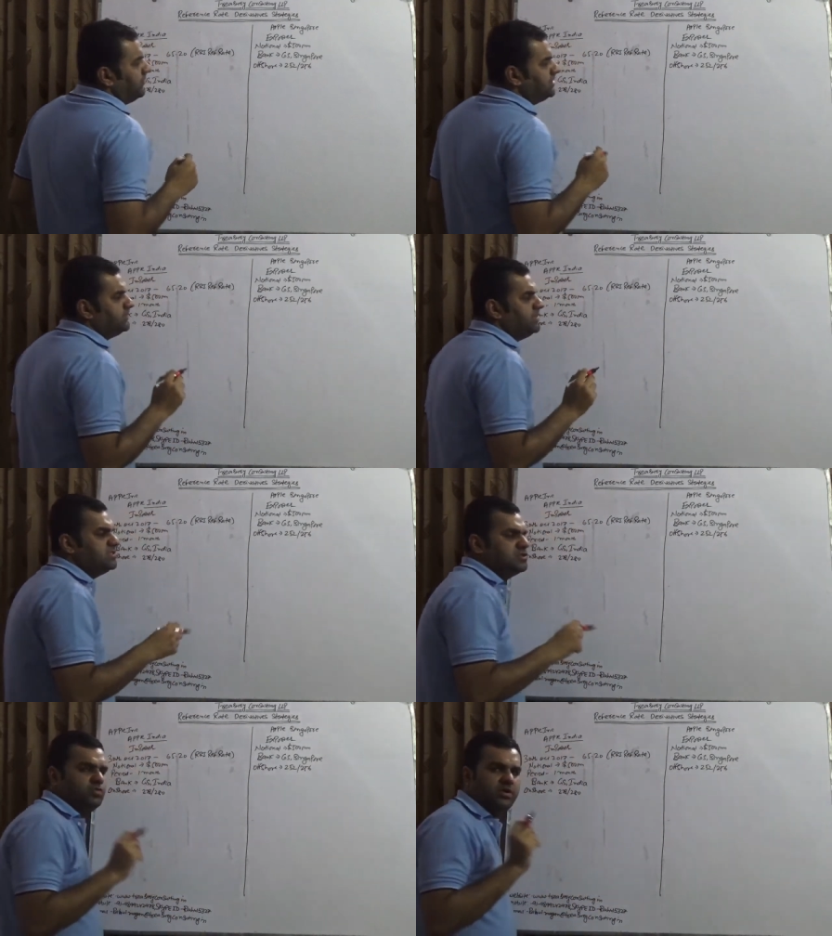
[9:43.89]
which
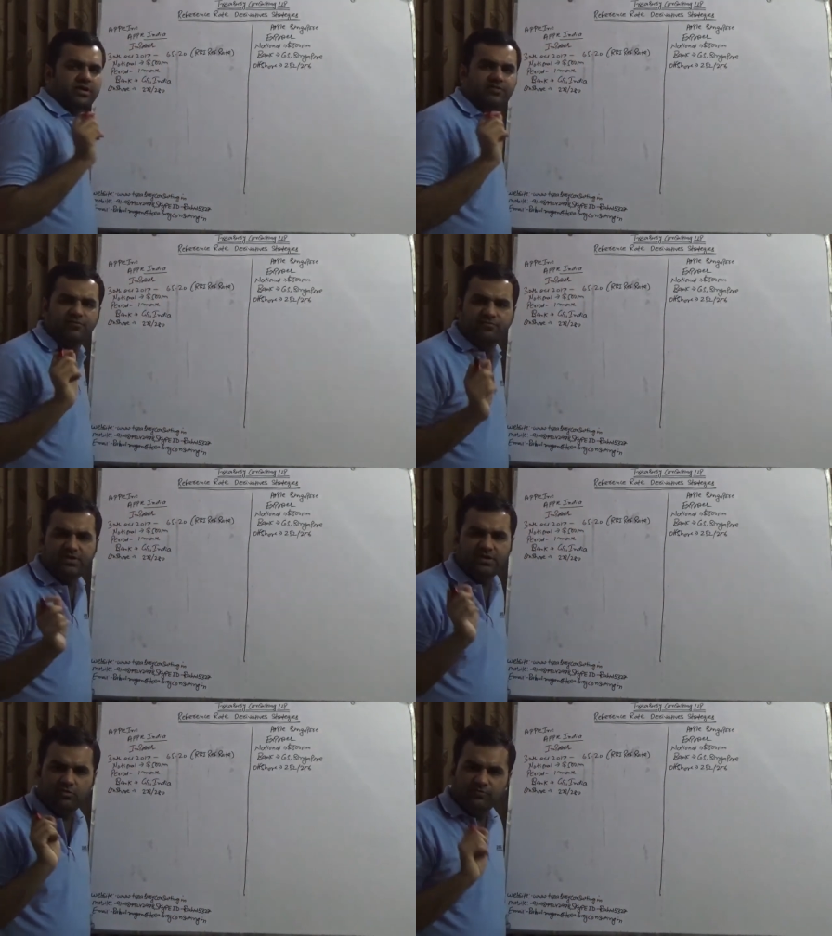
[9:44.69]
means
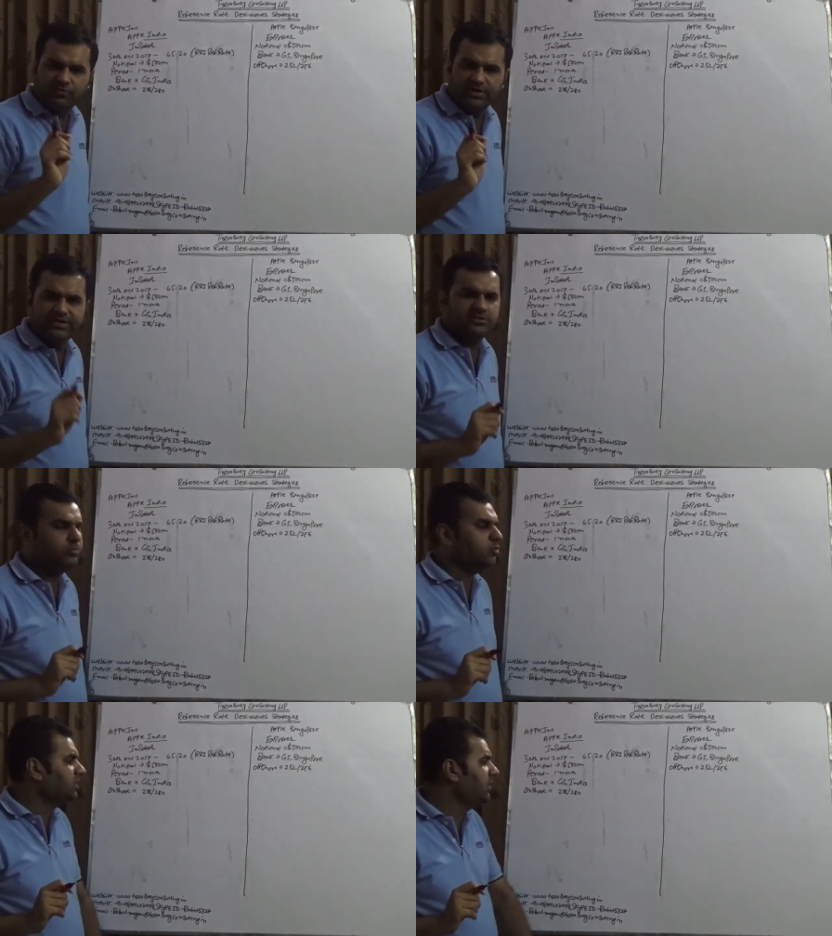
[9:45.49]
252 for an
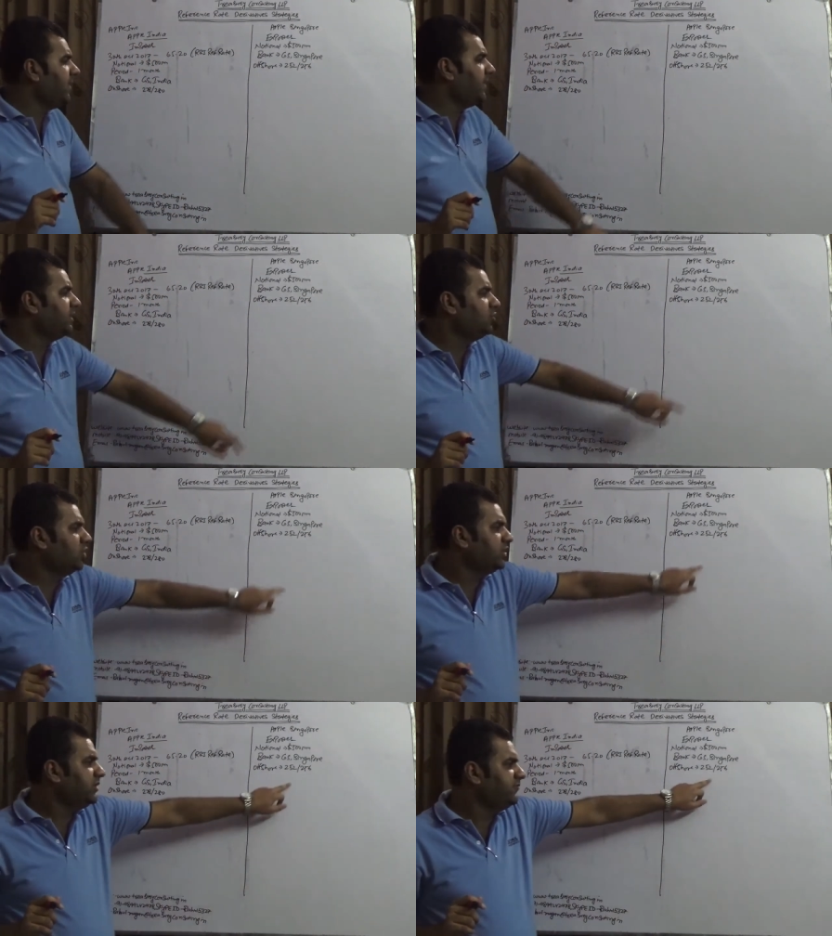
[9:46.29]
exporter and
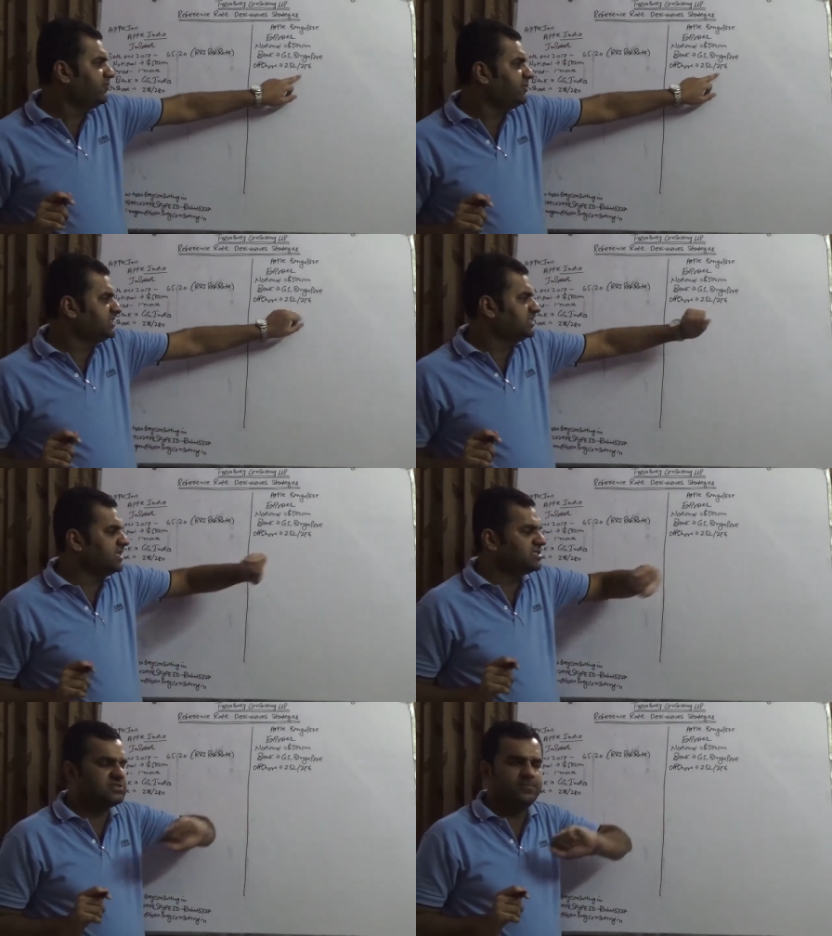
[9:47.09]

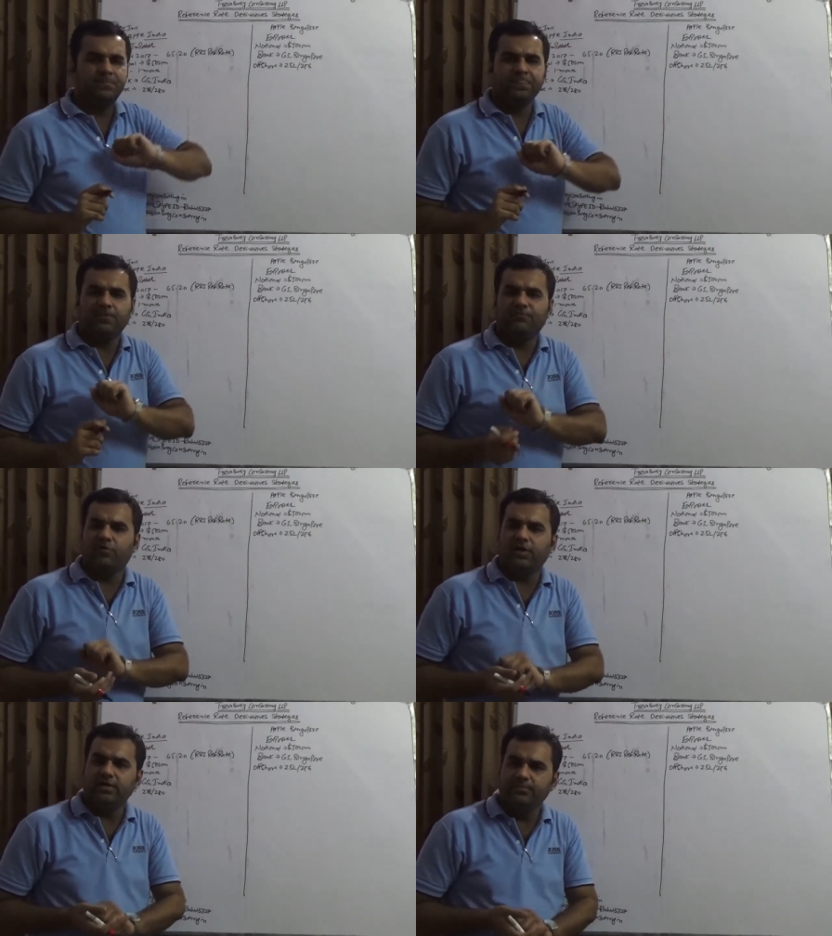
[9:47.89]
256
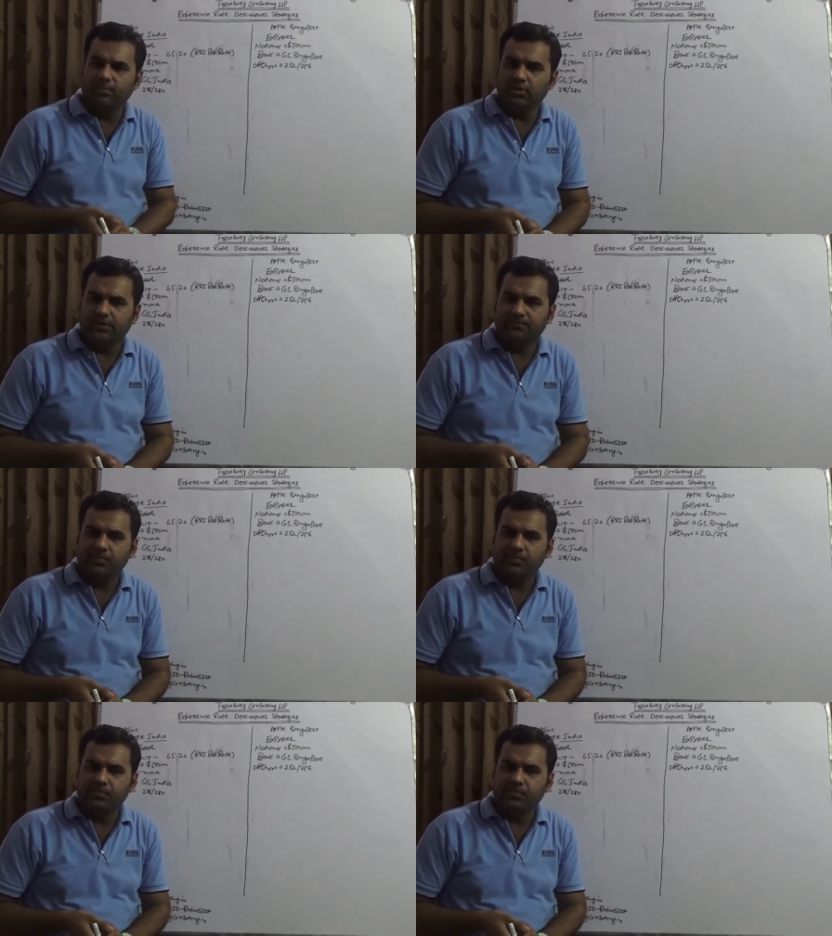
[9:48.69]
for an importer.